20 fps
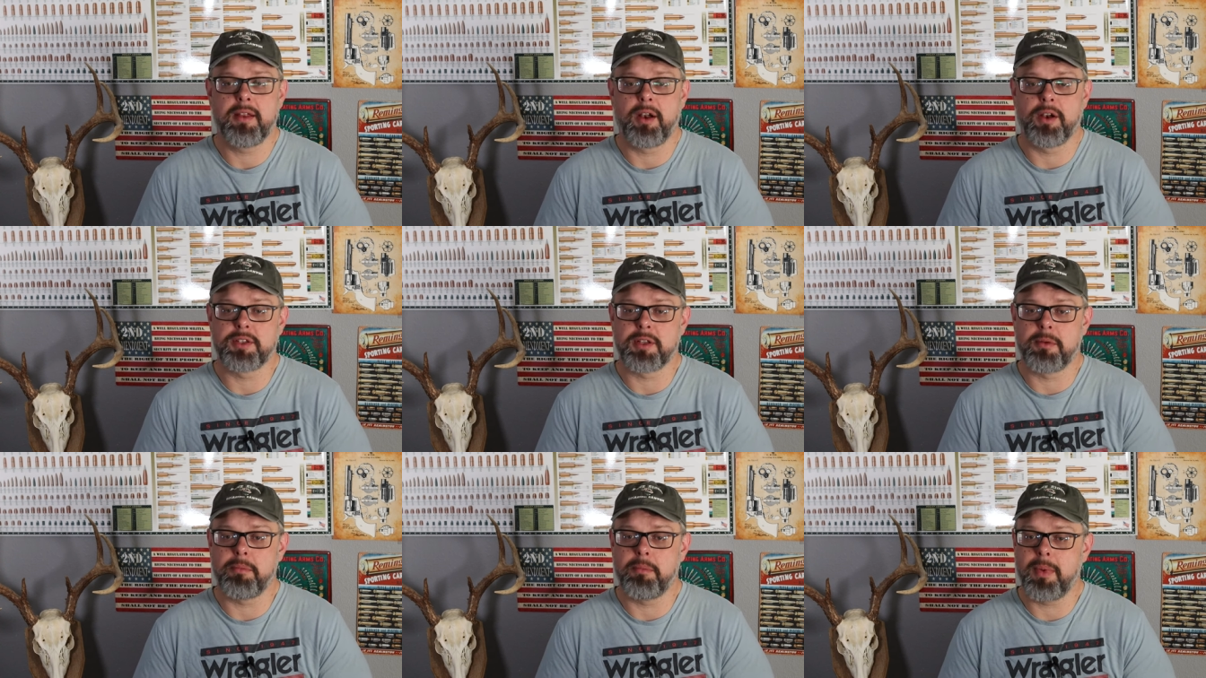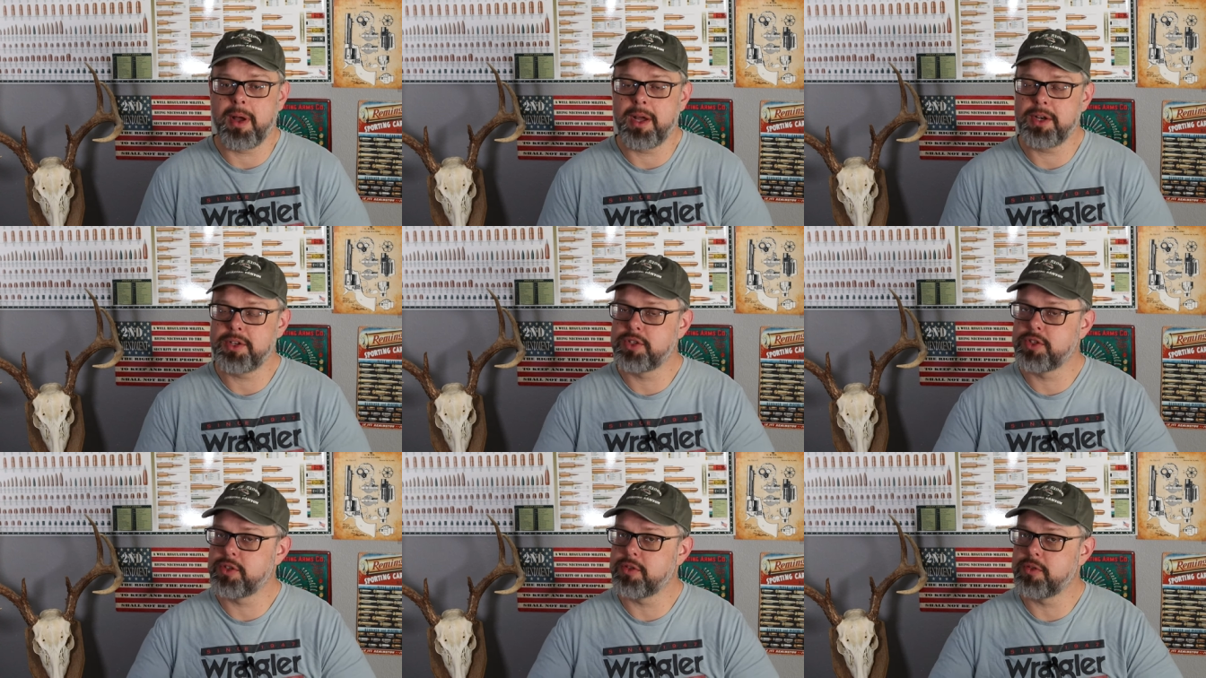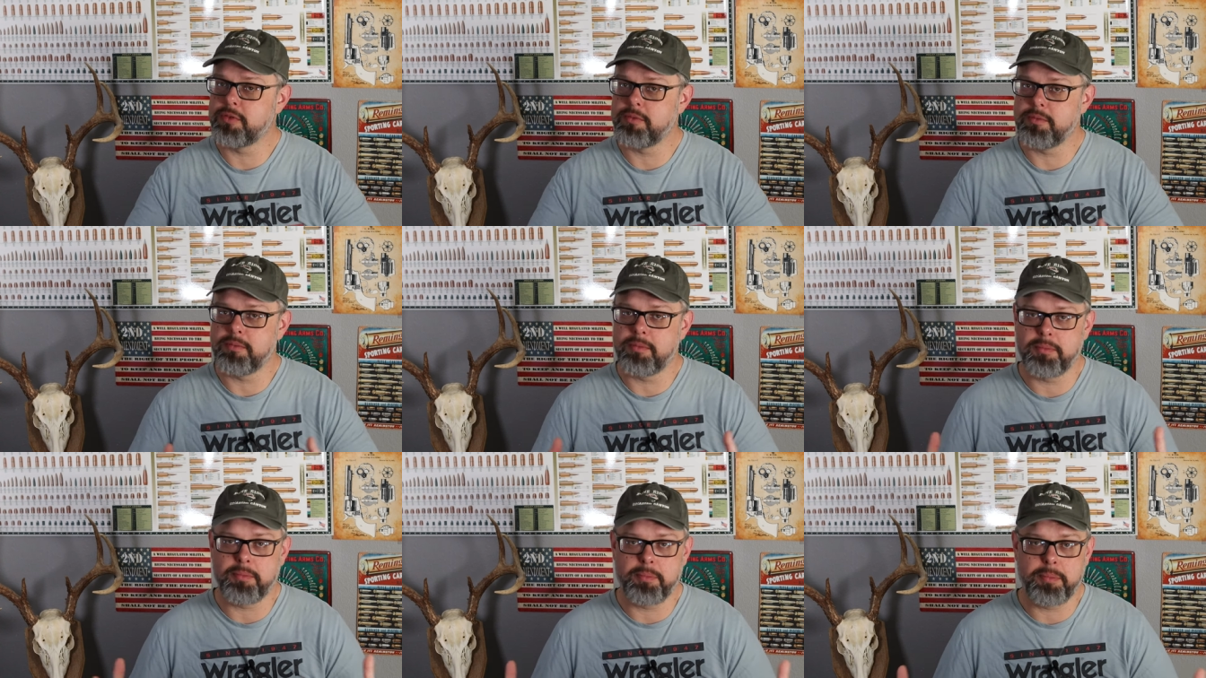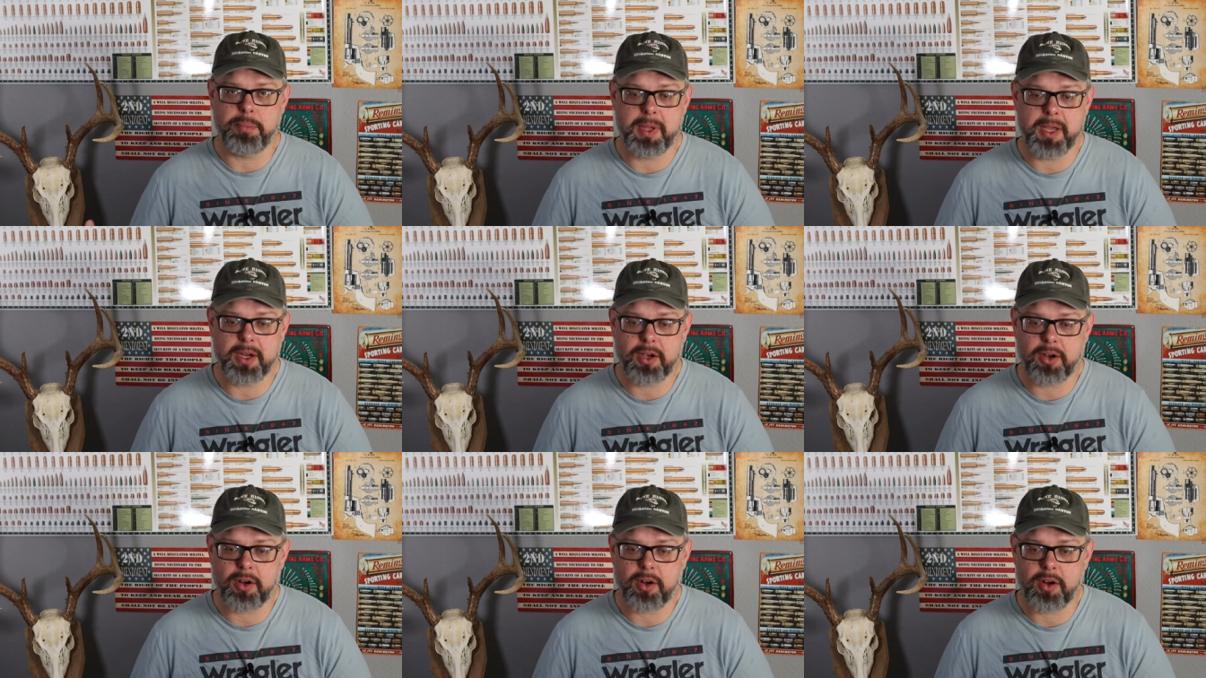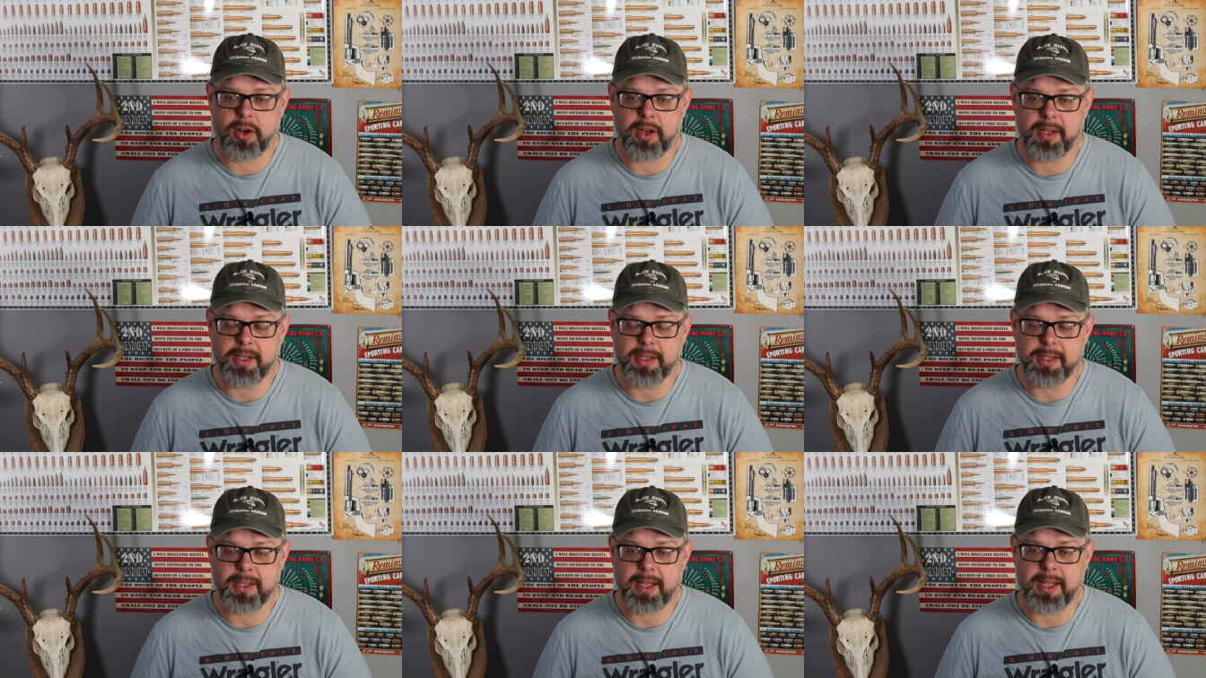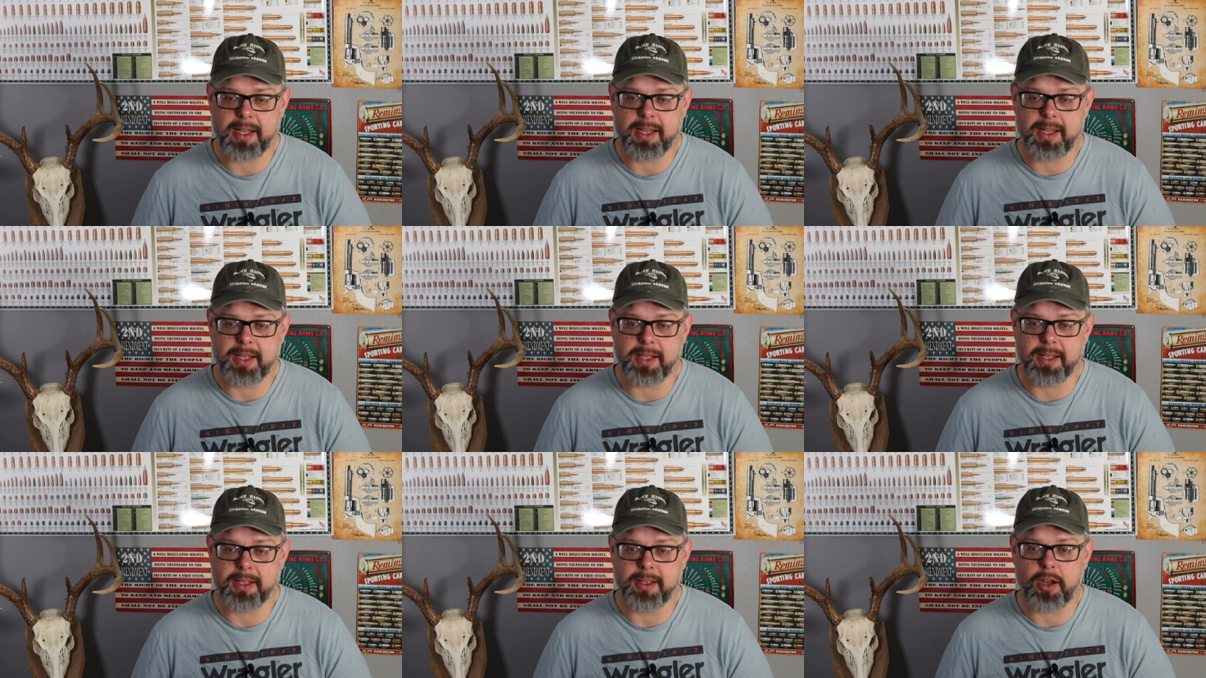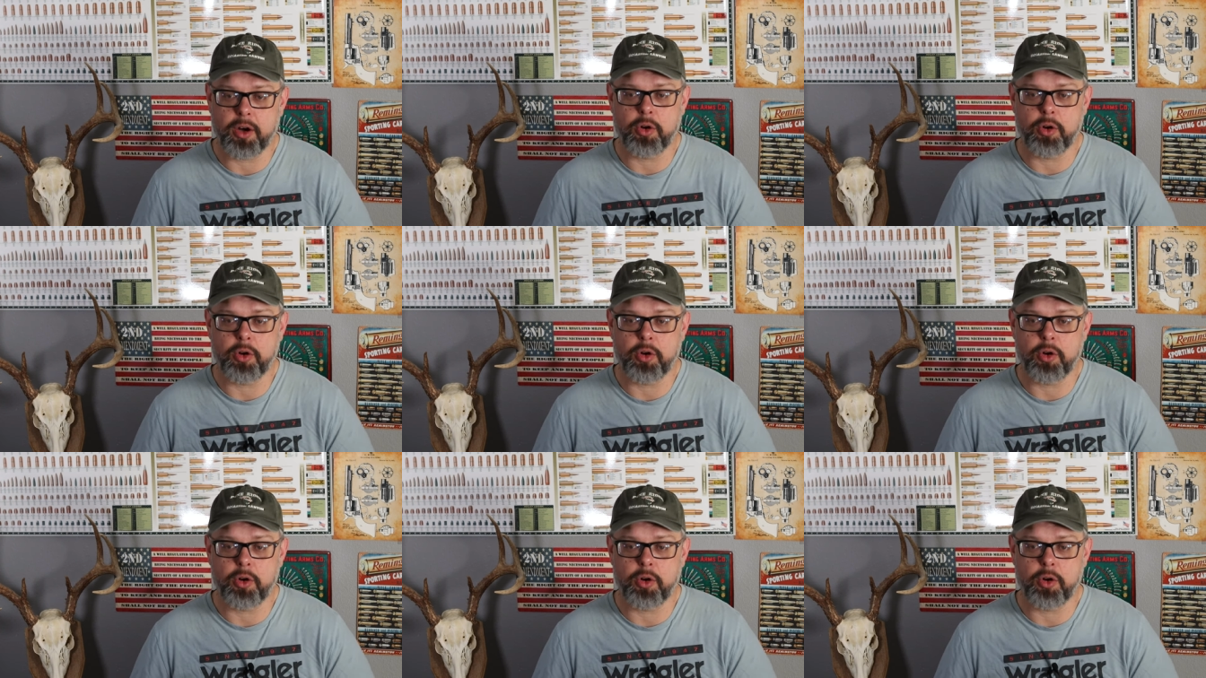There's a much bigger uh,